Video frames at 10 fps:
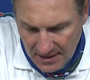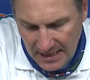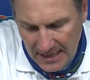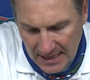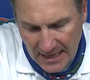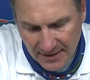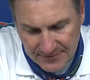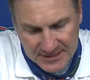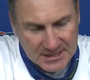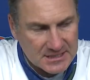
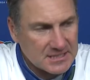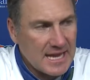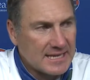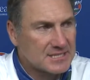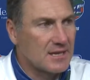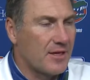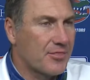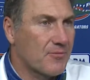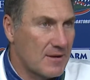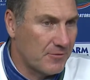Obviously, he's still a
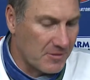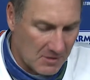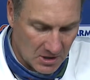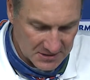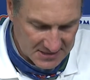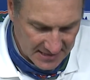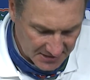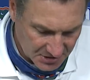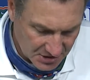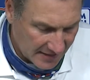threat with the ball in his
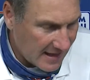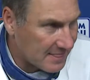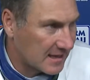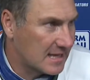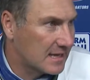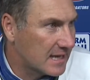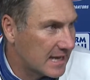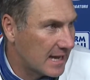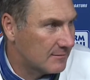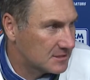hands. You saw that in the kicking
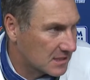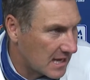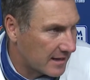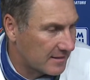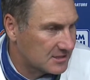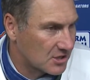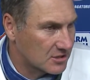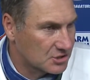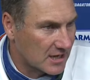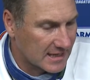game as they
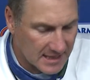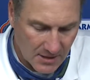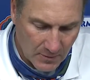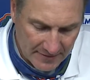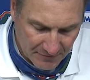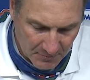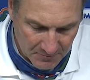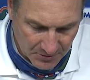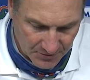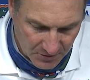started to try to kick away from
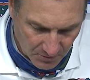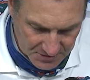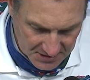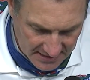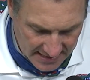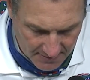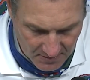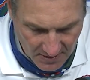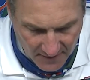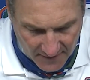him during the course of the game.
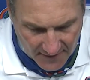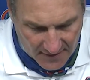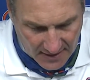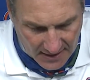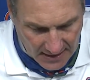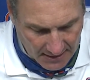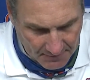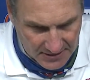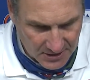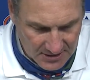
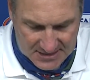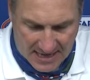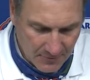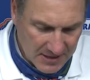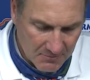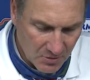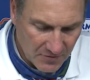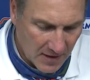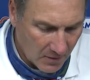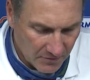But, you know, he's a guy we can
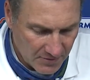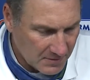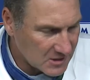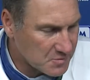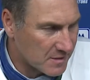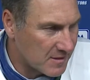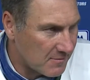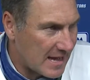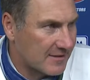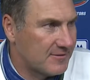move all over the place, put him in the
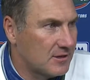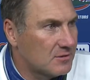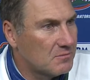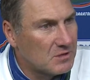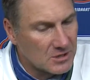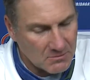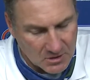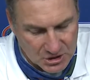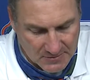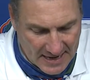backfield, you know,
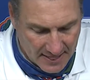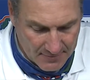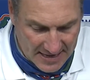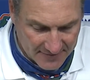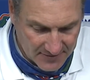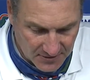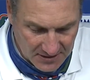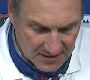motion him out of the backfield.